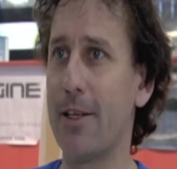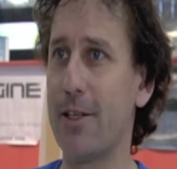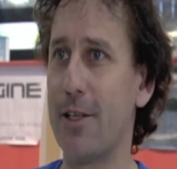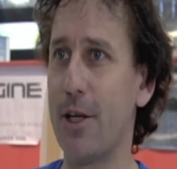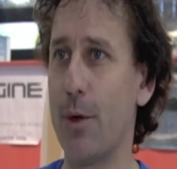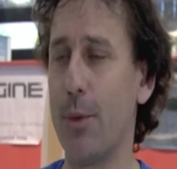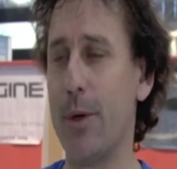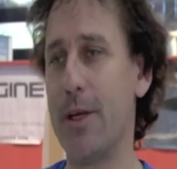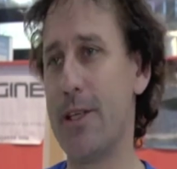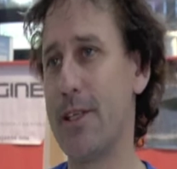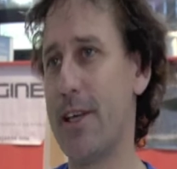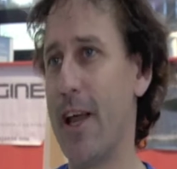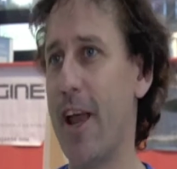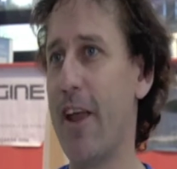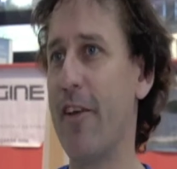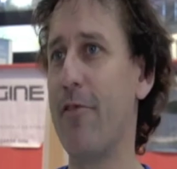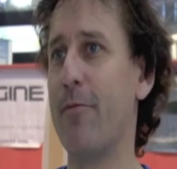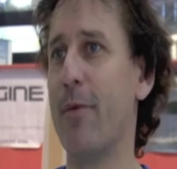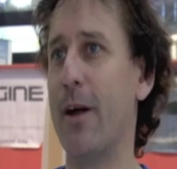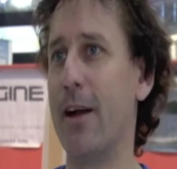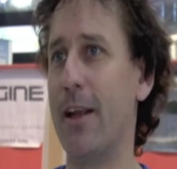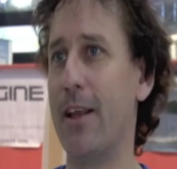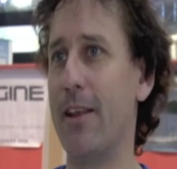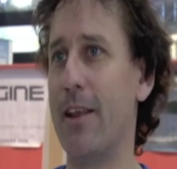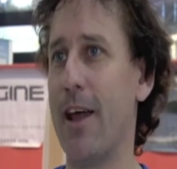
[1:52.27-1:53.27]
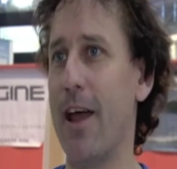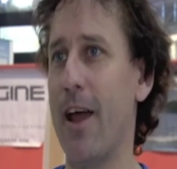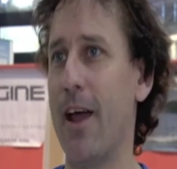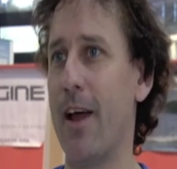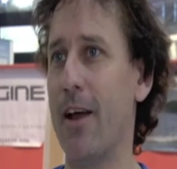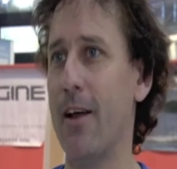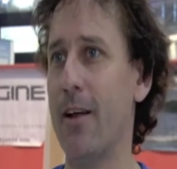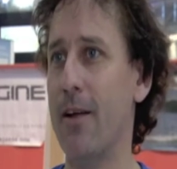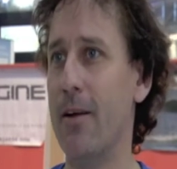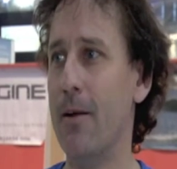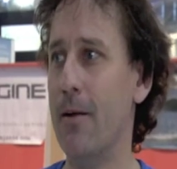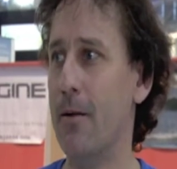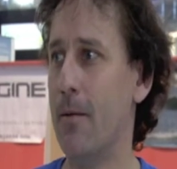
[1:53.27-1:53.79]
So we save money
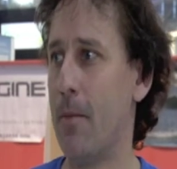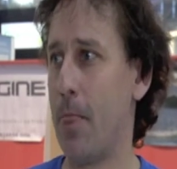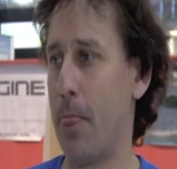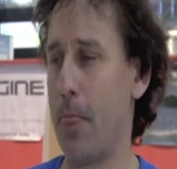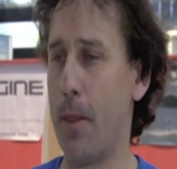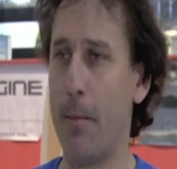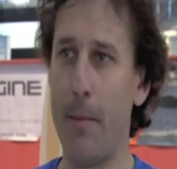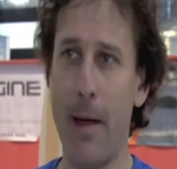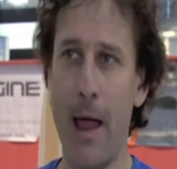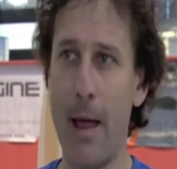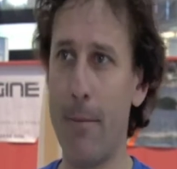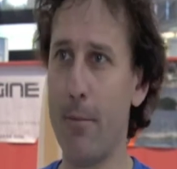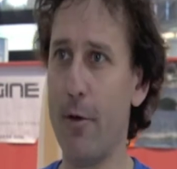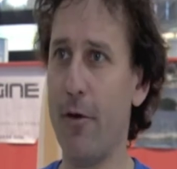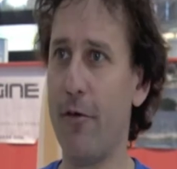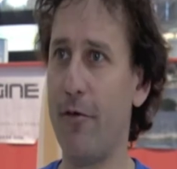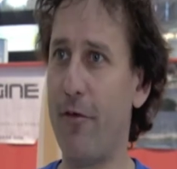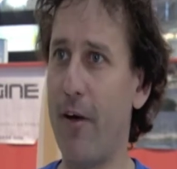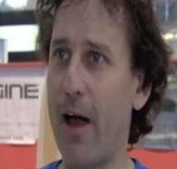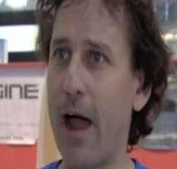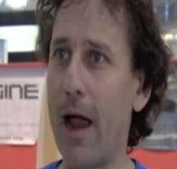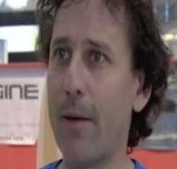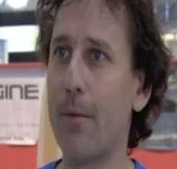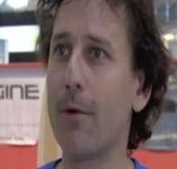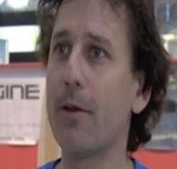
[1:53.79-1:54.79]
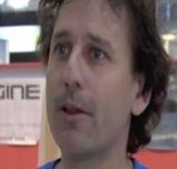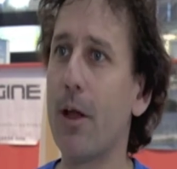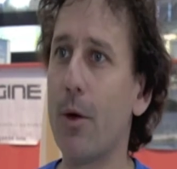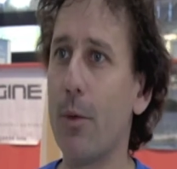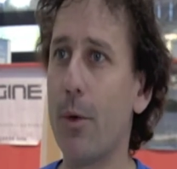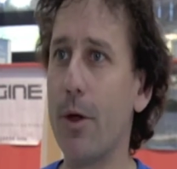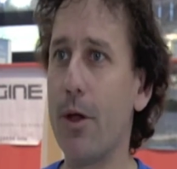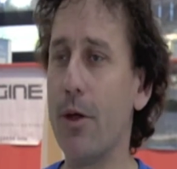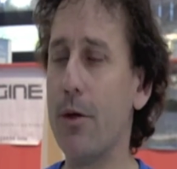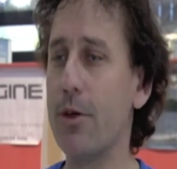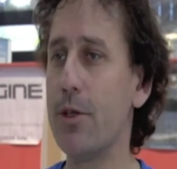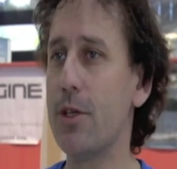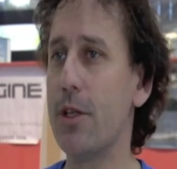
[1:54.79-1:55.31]
there. The bamboo fiber that
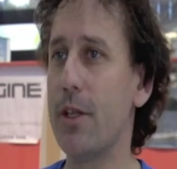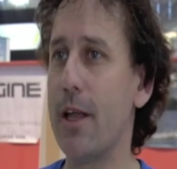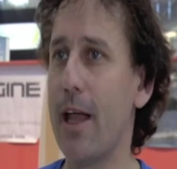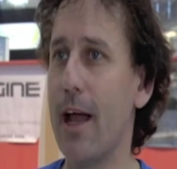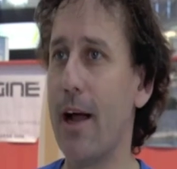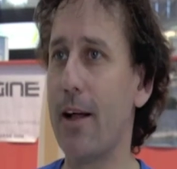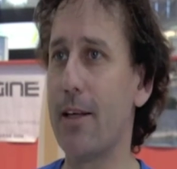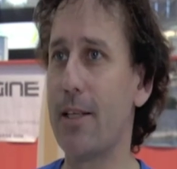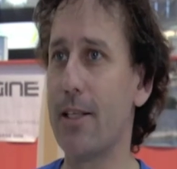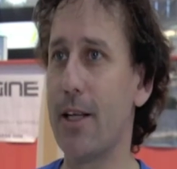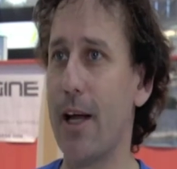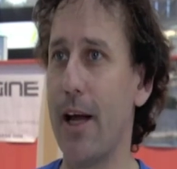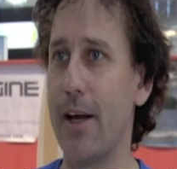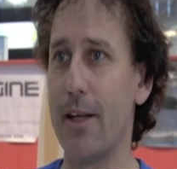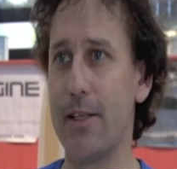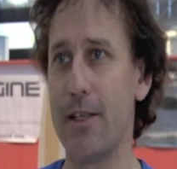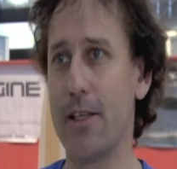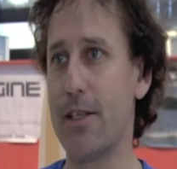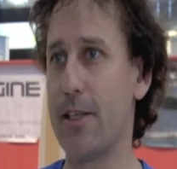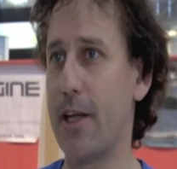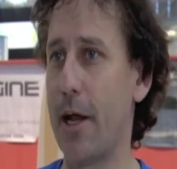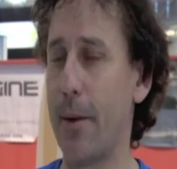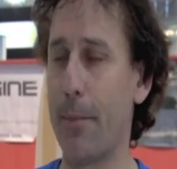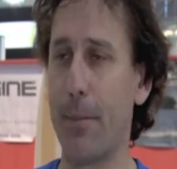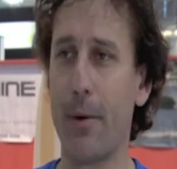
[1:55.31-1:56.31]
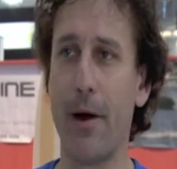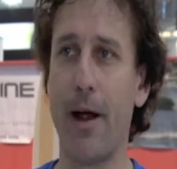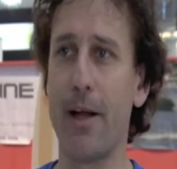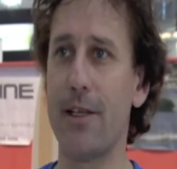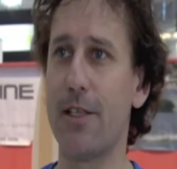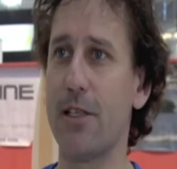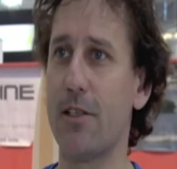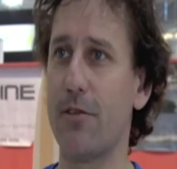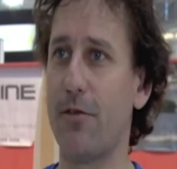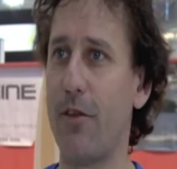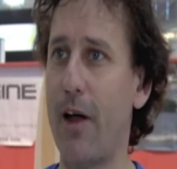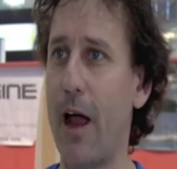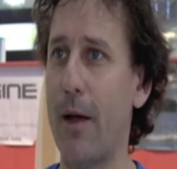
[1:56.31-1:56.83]
we use on the outside is the same price
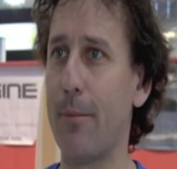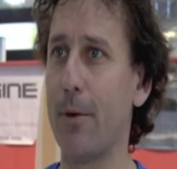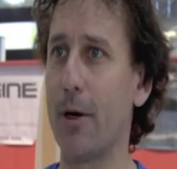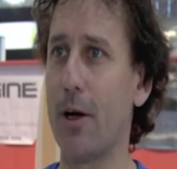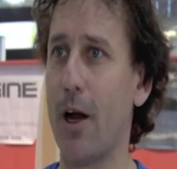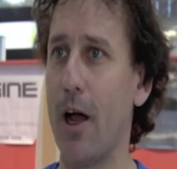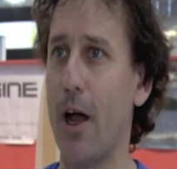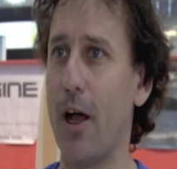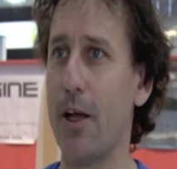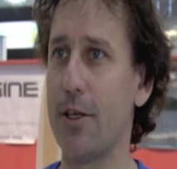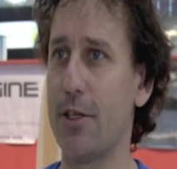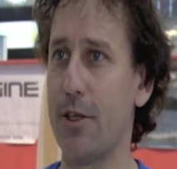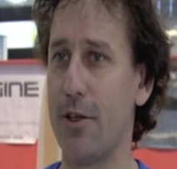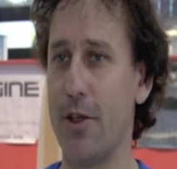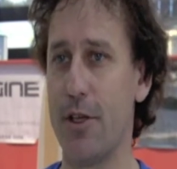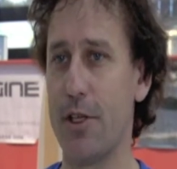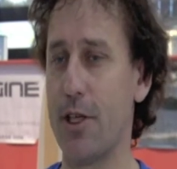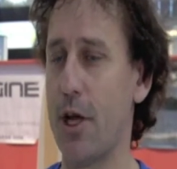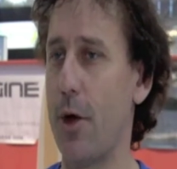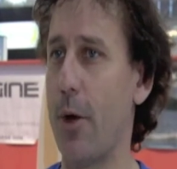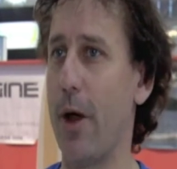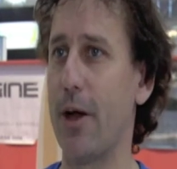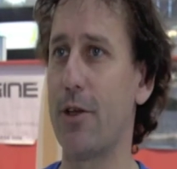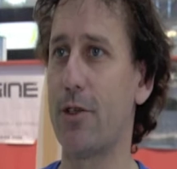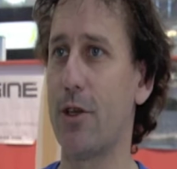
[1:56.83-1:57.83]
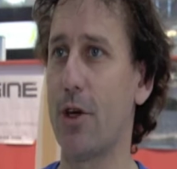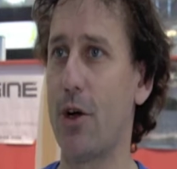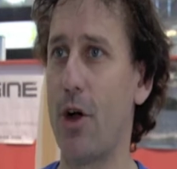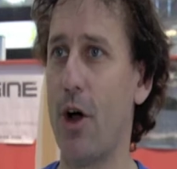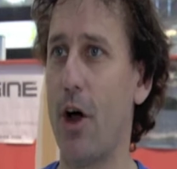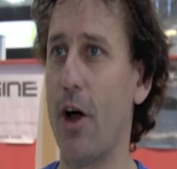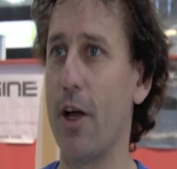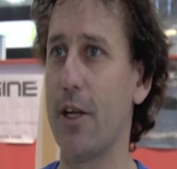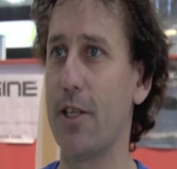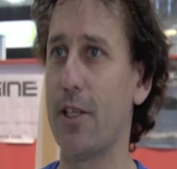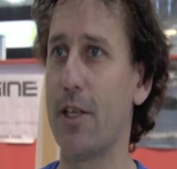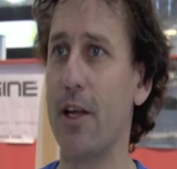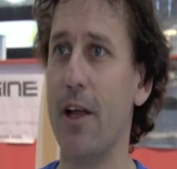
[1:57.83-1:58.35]
as fiberglass, so there's no extra
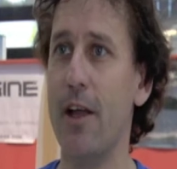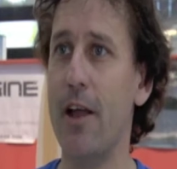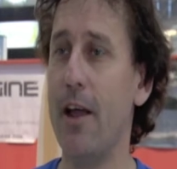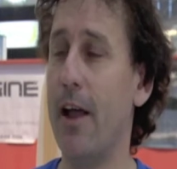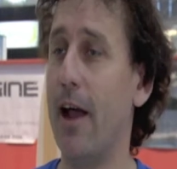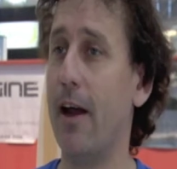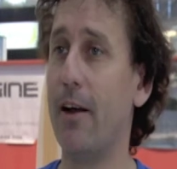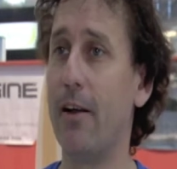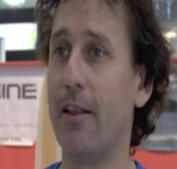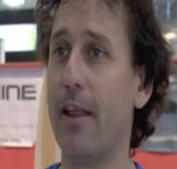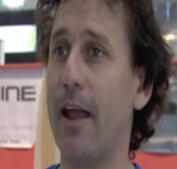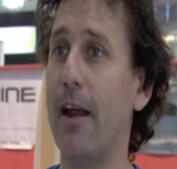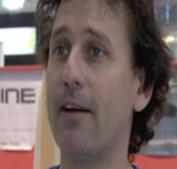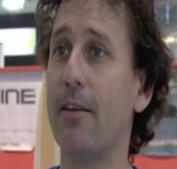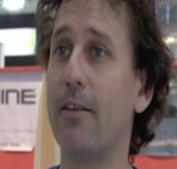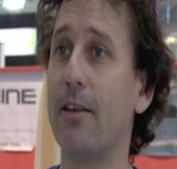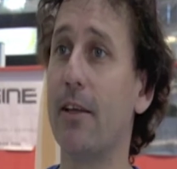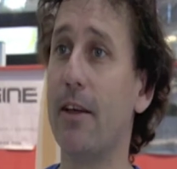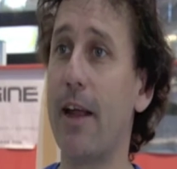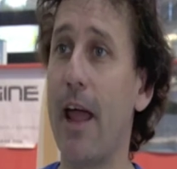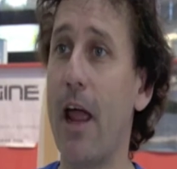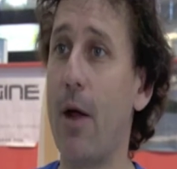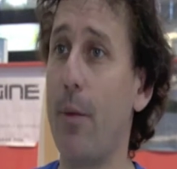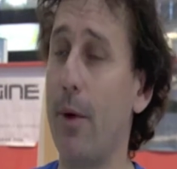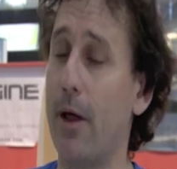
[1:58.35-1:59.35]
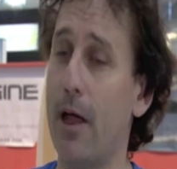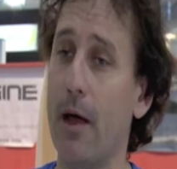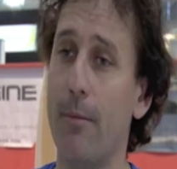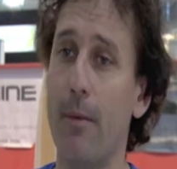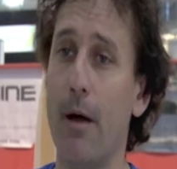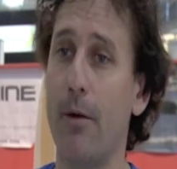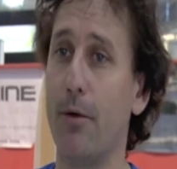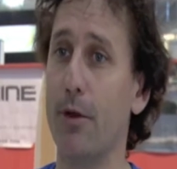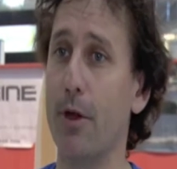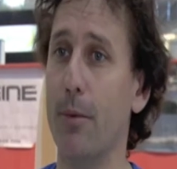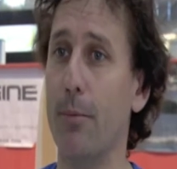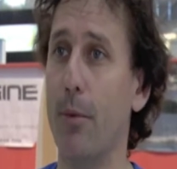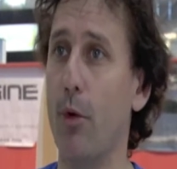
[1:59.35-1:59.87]
cost. And at the end of the day, we come
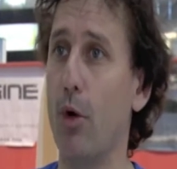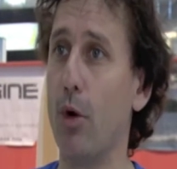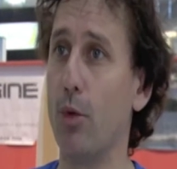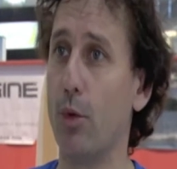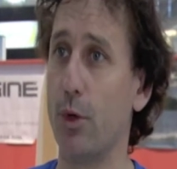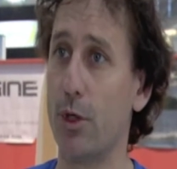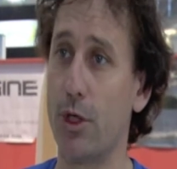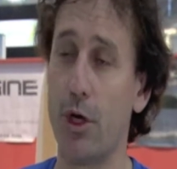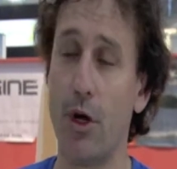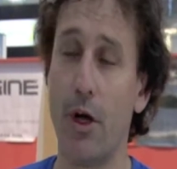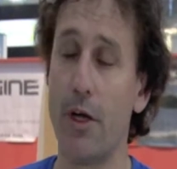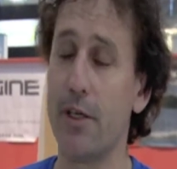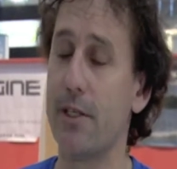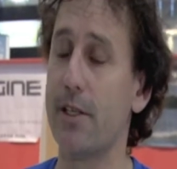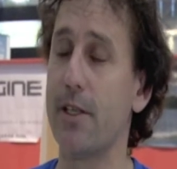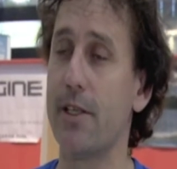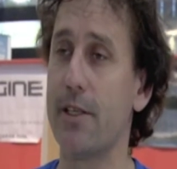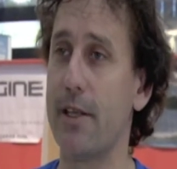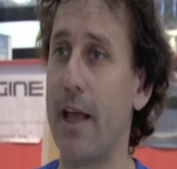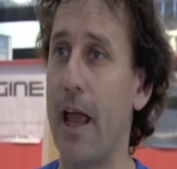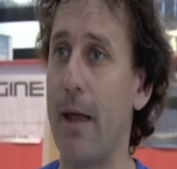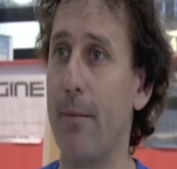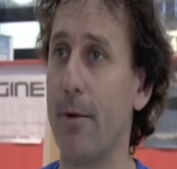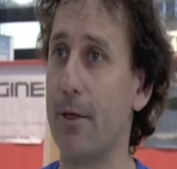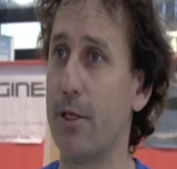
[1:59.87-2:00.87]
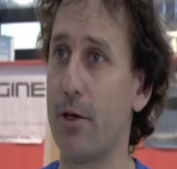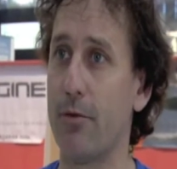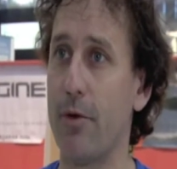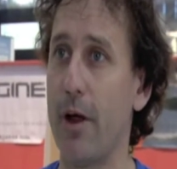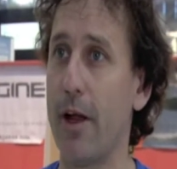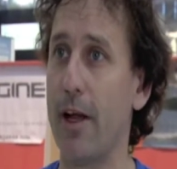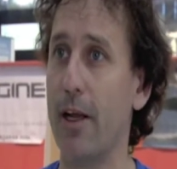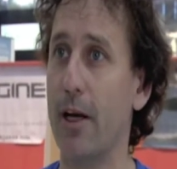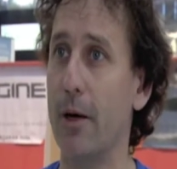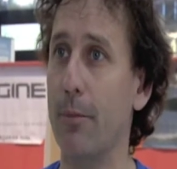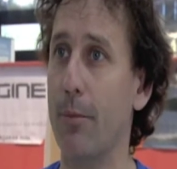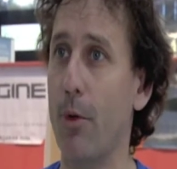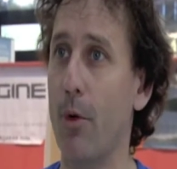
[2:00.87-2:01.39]
out with a board which costs the same as a
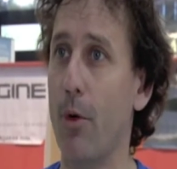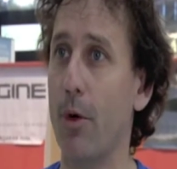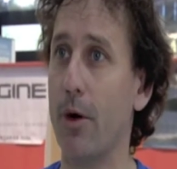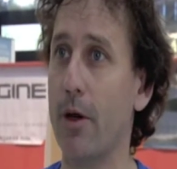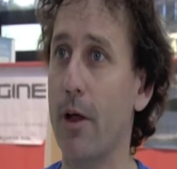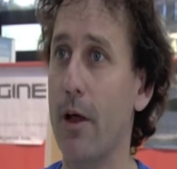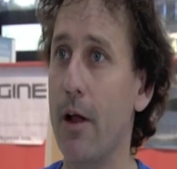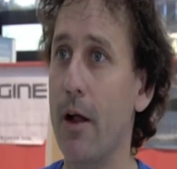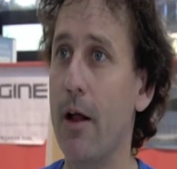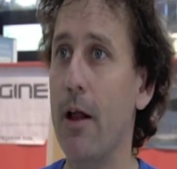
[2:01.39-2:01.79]
regular board.